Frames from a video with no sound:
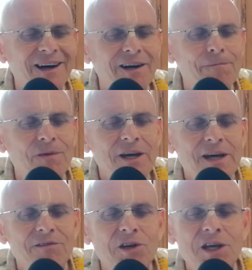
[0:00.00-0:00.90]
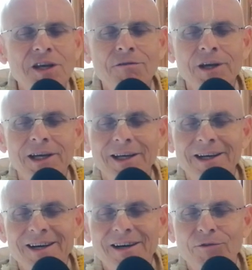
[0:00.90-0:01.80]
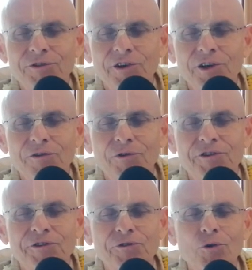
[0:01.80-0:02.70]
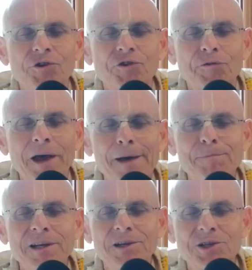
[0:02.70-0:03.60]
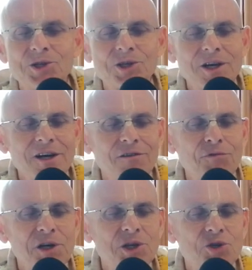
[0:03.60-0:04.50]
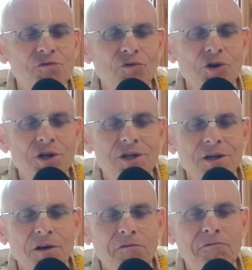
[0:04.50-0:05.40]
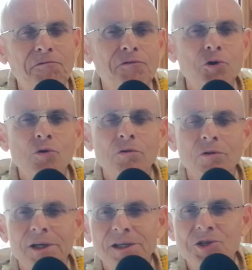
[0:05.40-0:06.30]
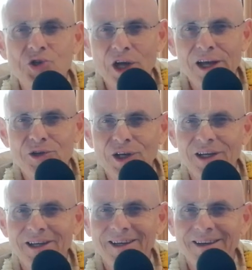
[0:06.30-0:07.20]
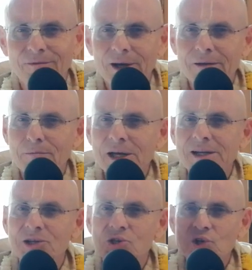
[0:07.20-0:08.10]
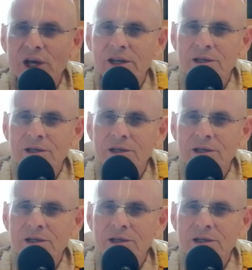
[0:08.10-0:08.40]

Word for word: Um, the hearing was a, was a source of happiness which would fuel his chanting, right? Made his